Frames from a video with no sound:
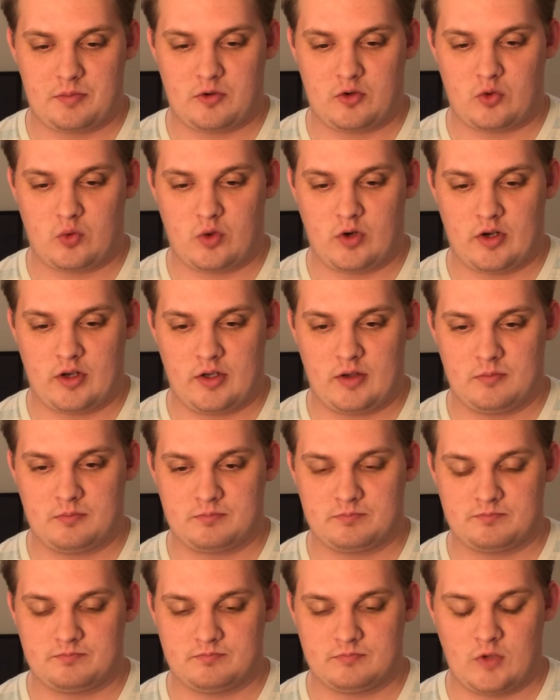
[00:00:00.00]
20,
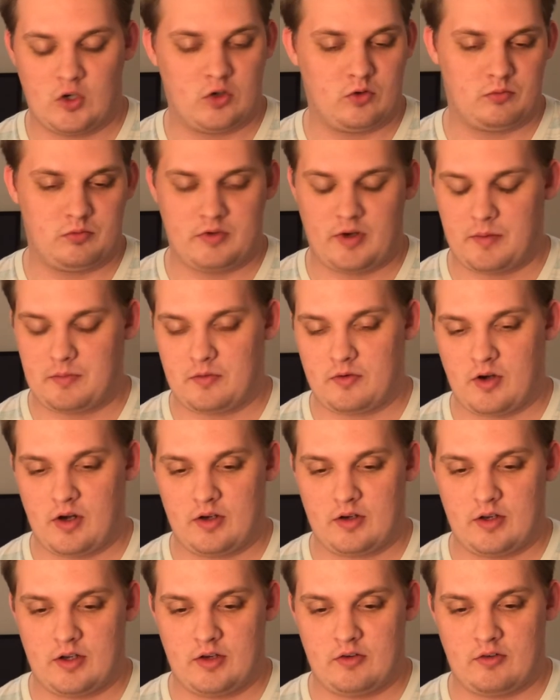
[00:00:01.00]
or chapter
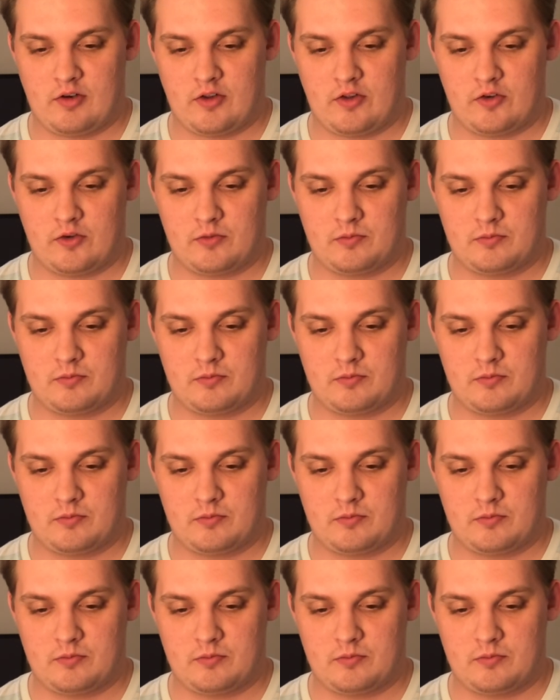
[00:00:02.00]
19 rather.